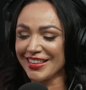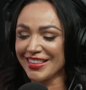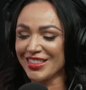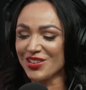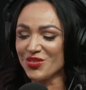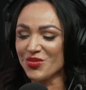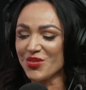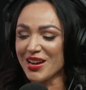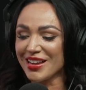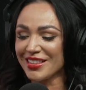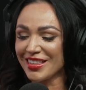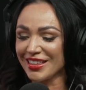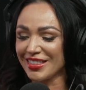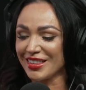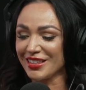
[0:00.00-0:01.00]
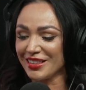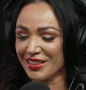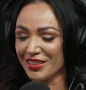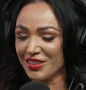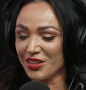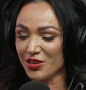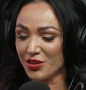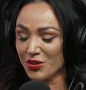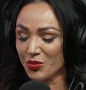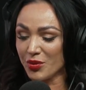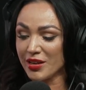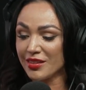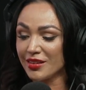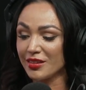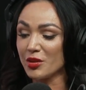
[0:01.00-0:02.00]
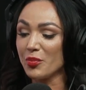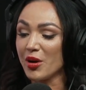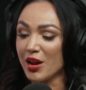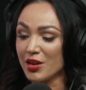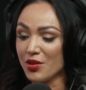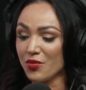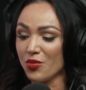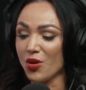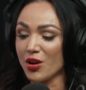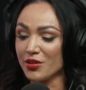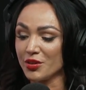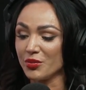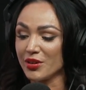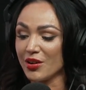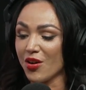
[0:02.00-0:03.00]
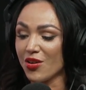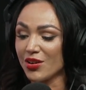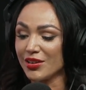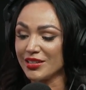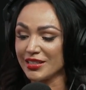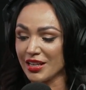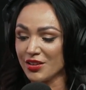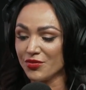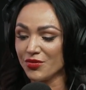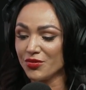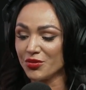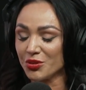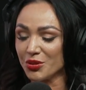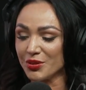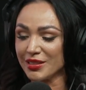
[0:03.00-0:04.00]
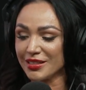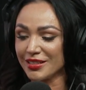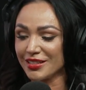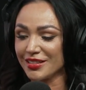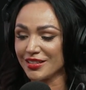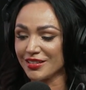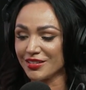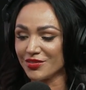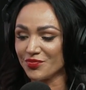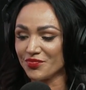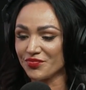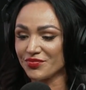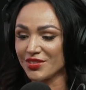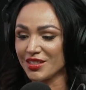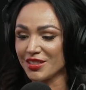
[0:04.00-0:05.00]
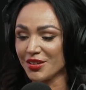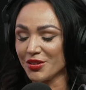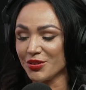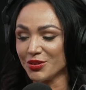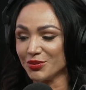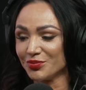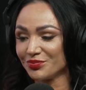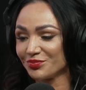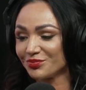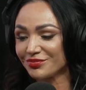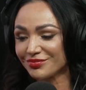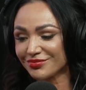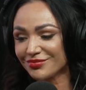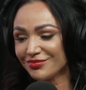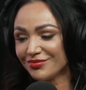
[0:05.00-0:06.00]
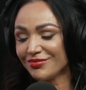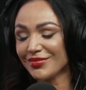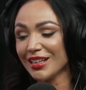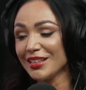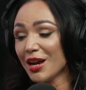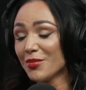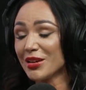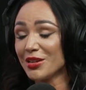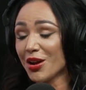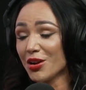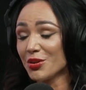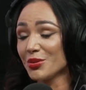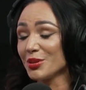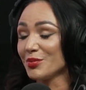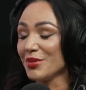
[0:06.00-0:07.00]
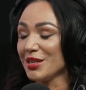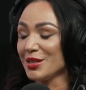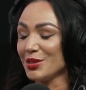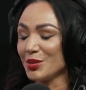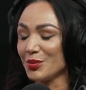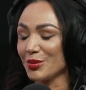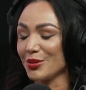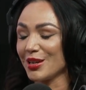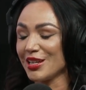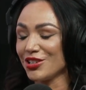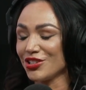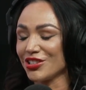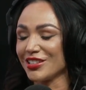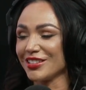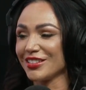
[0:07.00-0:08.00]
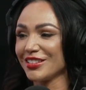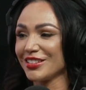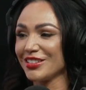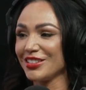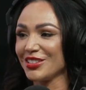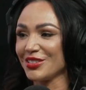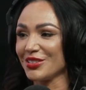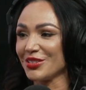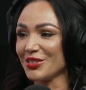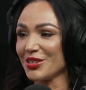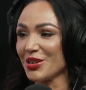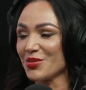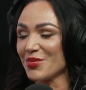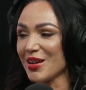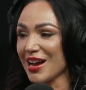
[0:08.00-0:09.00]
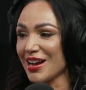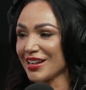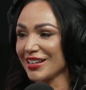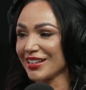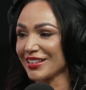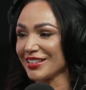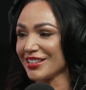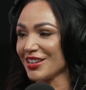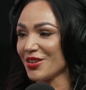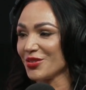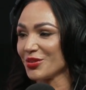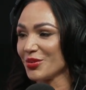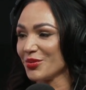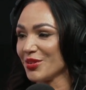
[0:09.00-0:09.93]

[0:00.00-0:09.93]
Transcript: the way that the body of water that we are is influenced. And so yeah, my daughter was my inspiration to go back into health and